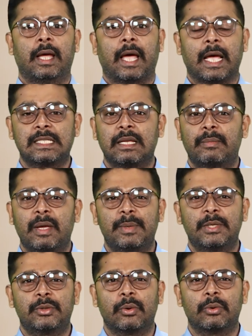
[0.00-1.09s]
As the baby
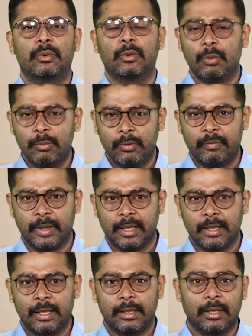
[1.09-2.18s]
showed no movement,
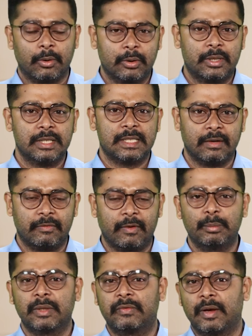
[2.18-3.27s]
the doctors
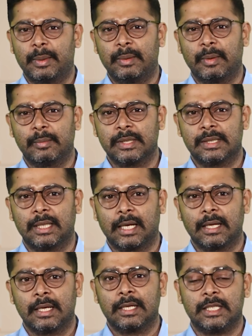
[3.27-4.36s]
informed the family members that
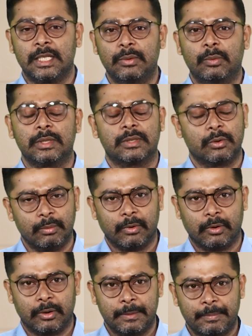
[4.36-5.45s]
she was no
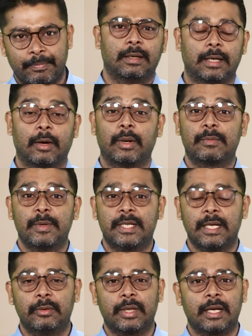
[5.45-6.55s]
more. Now let me
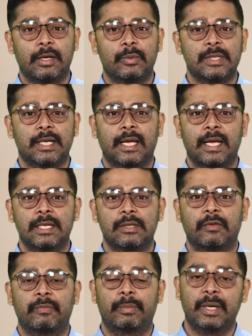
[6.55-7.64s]
tell you that it was a case
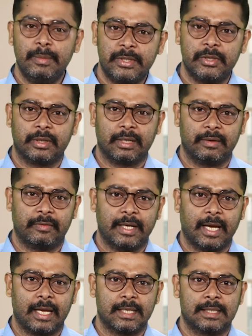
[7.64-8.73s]
of premature delivery,
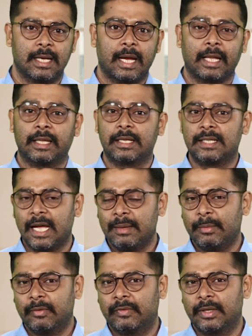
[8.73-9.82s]
as at the
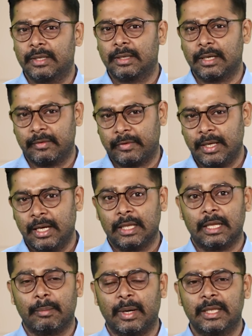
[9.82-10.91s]
time of the delivery,
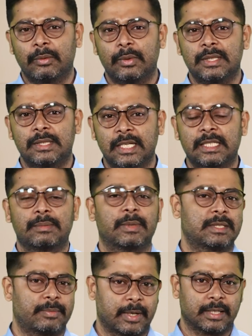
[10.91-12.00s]
the mother was 6
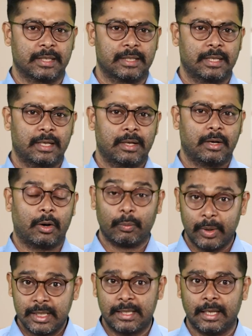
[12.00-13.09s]
months pregnant. On
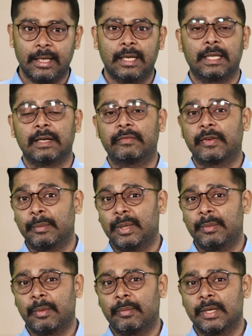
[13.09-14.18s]
Wednesday, the family
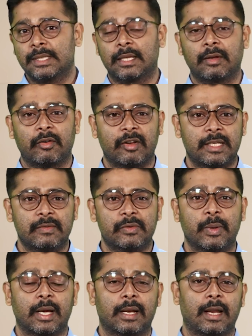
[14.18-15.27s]
members and the relatives
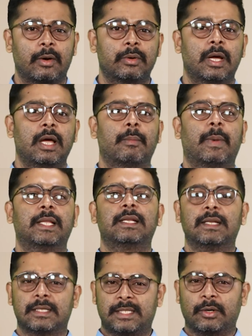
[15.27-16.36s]
were allowed by the
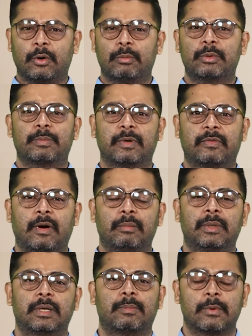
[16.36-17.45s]
nursing home to perform
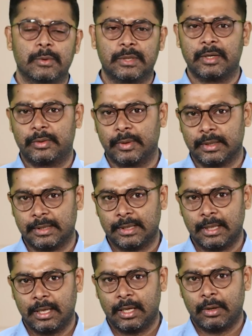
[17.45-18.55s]
the post rituals.
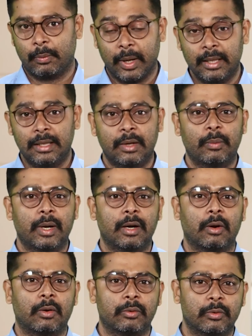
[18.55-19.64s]
When they were
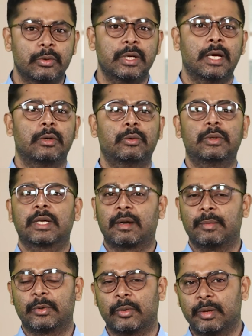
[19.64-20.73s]
en route to the
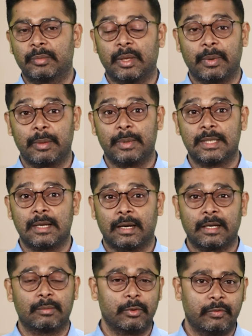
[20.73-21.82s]
crematorium, the baby
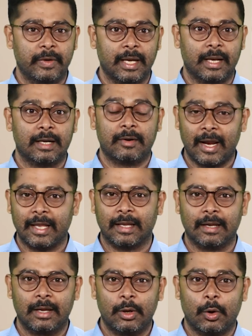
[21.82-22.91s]
started moving and crying.
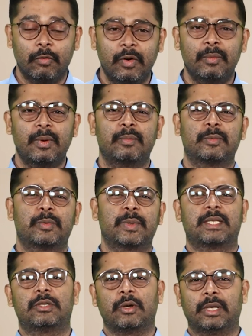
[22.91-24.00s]
Overwhelmed
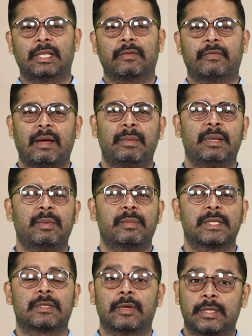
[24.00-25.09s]
with joy, the family
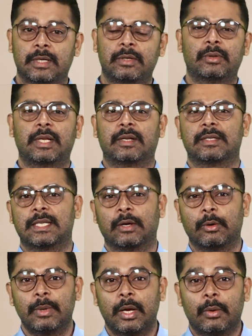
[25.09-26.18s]
members returned to the nursing
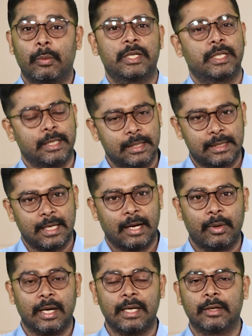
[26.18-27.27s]
home where she is
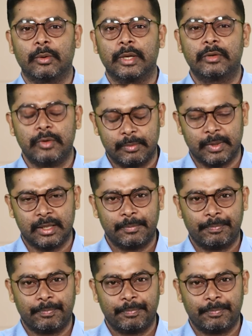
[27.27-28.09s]
now undergoing treatment.